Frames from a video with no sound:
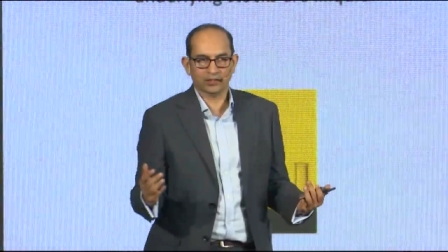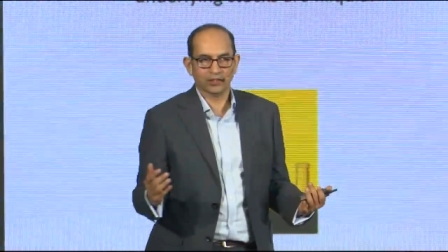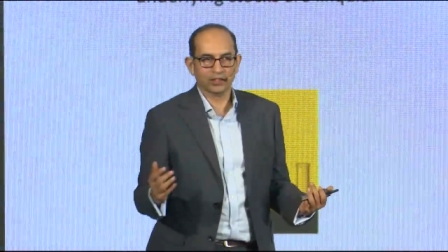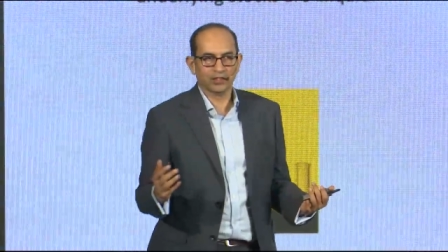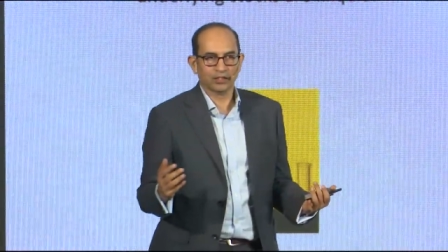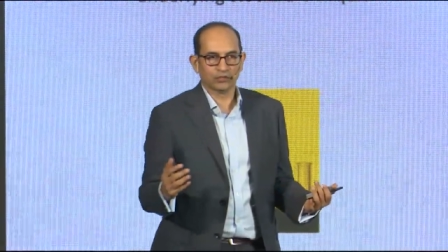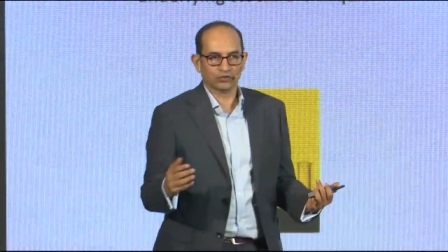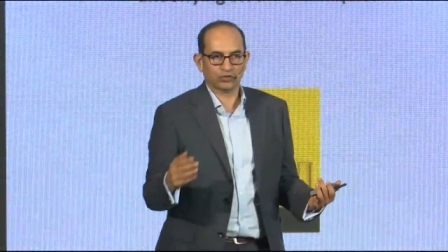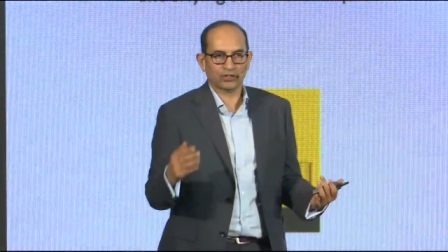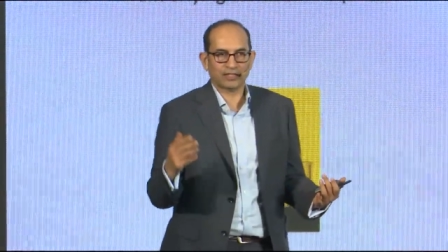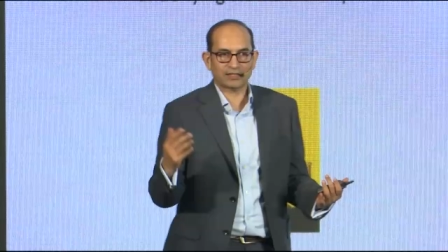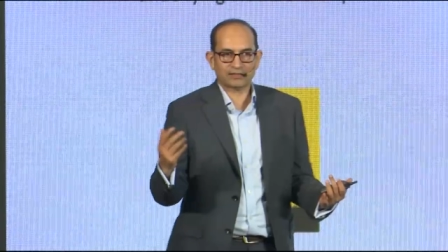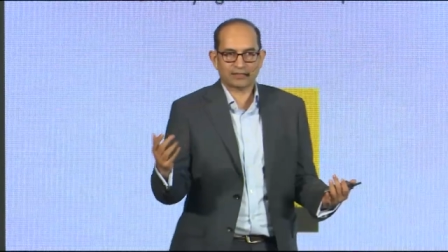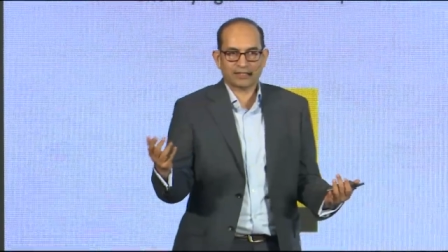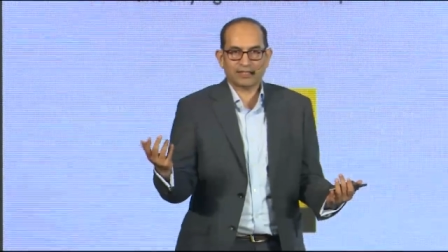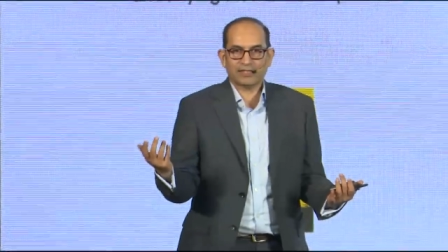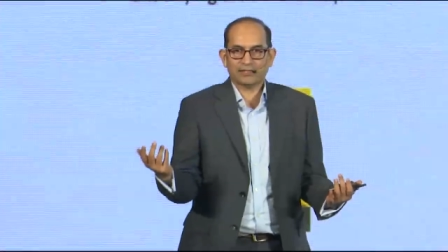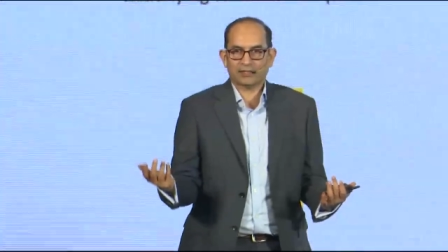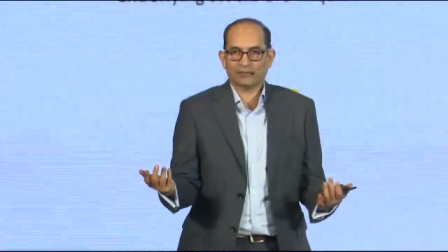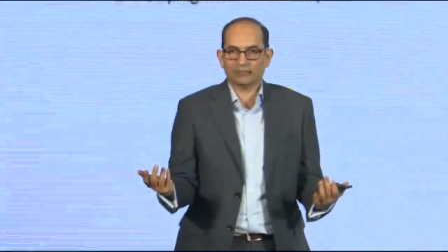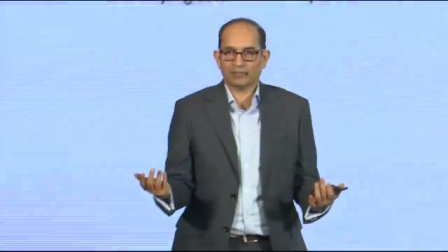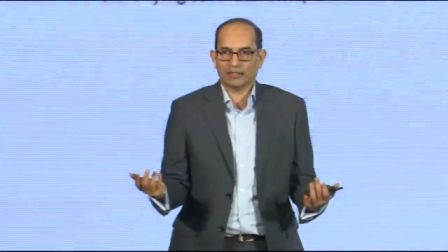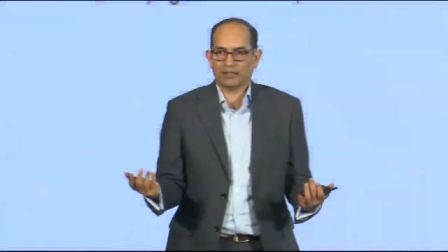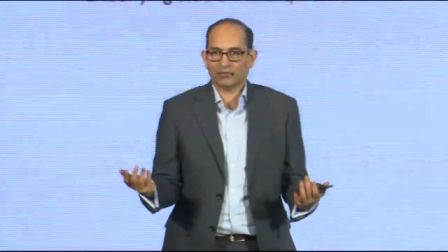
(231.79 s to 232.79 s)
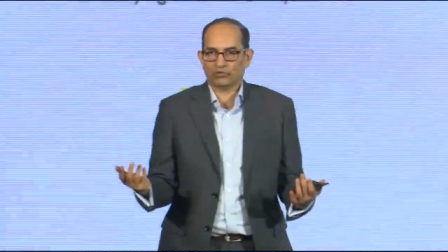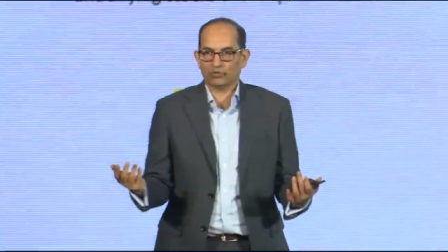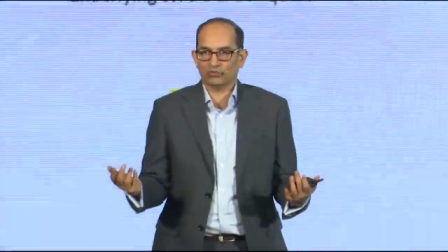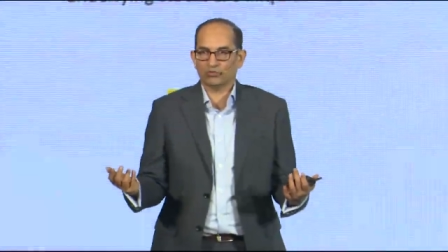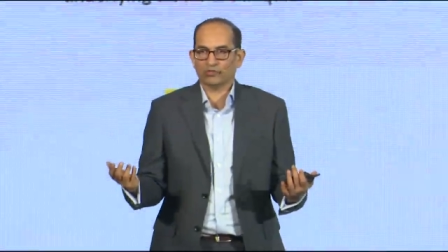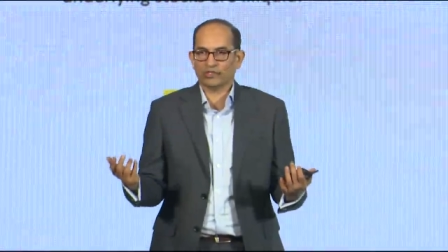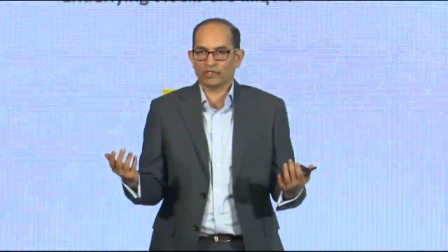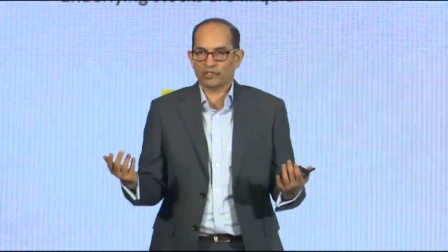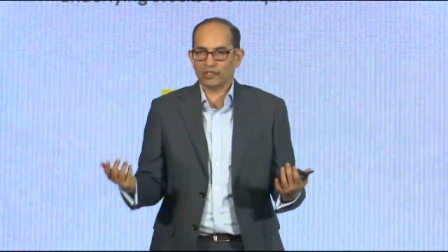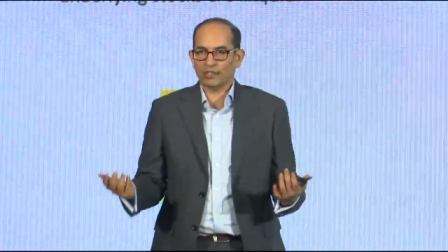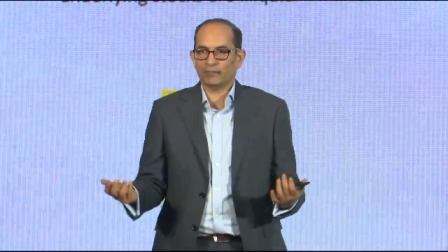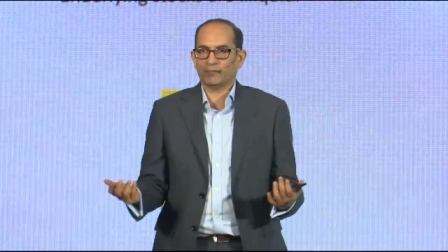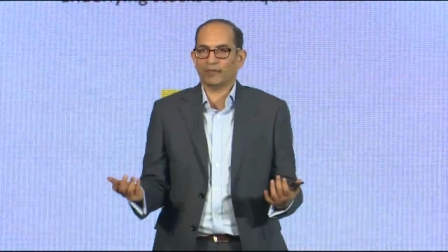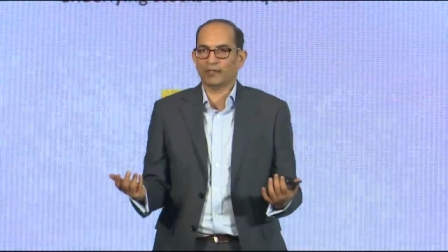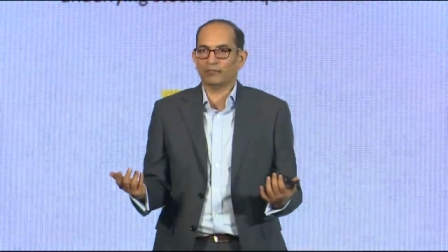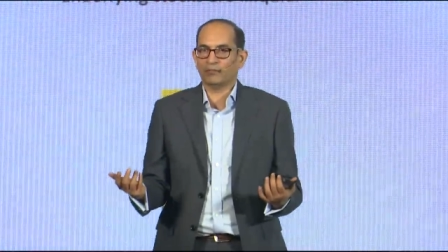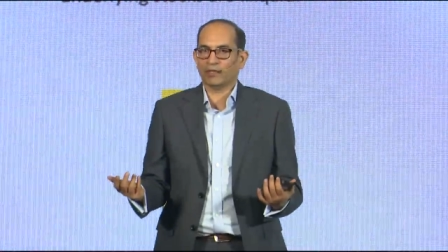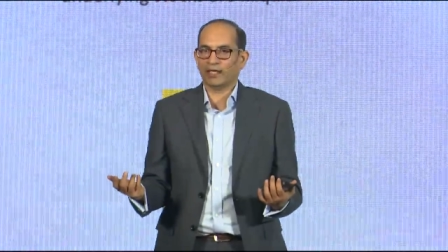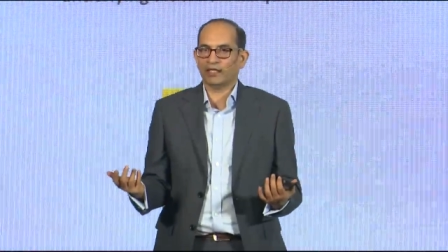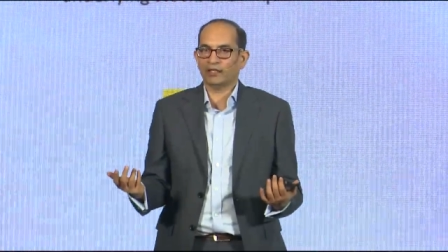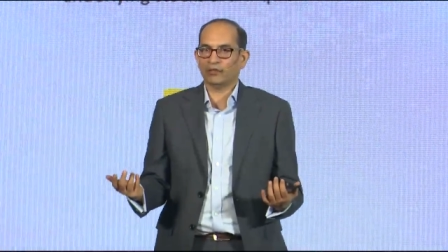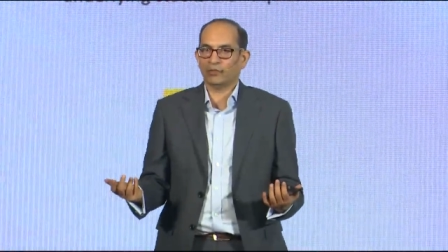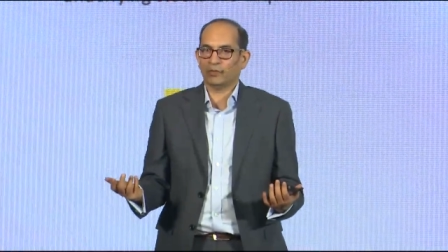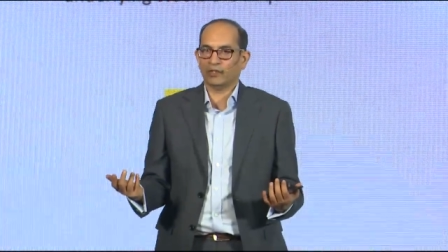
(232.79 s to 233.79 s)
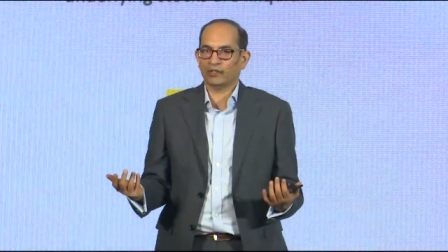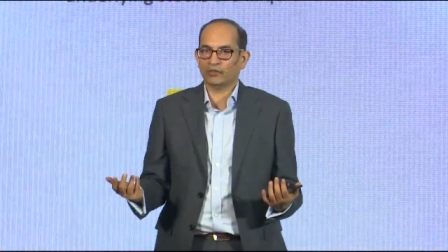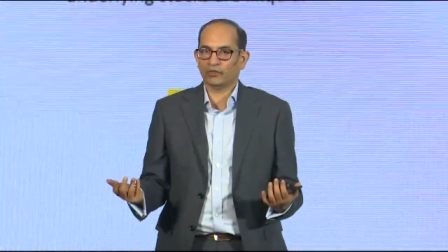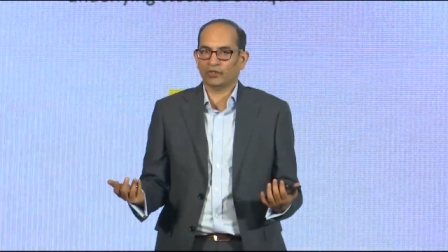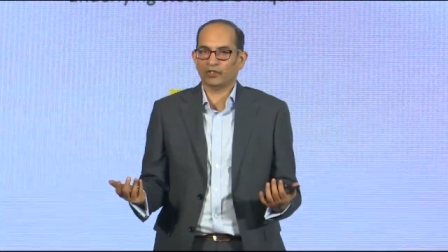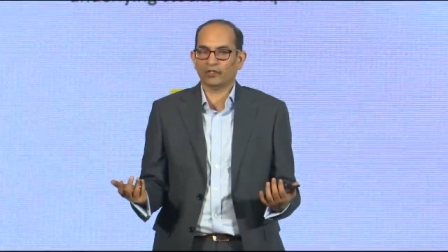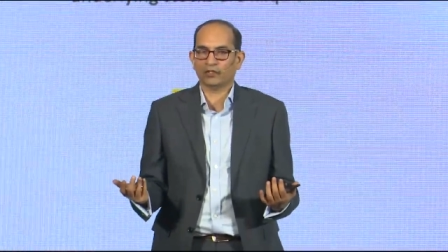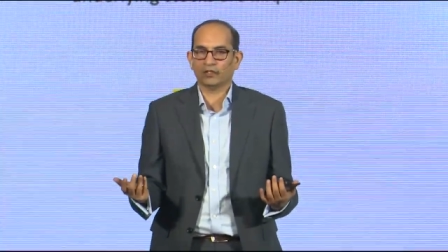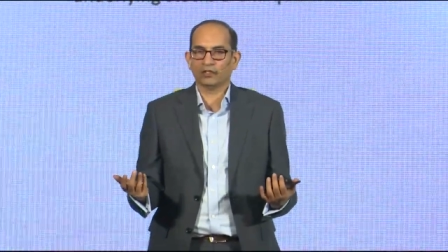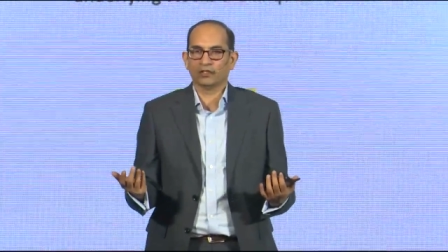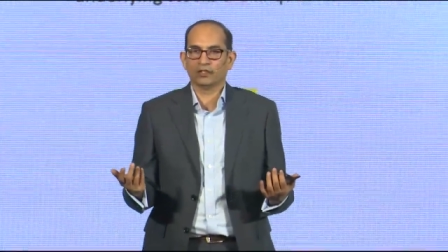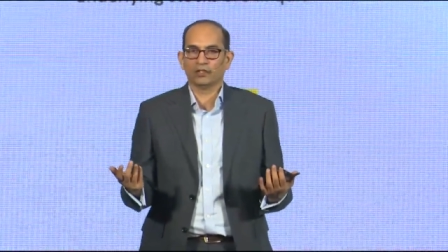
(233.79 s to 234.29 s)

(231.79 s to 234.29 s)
So that's again something to keep in mind when you're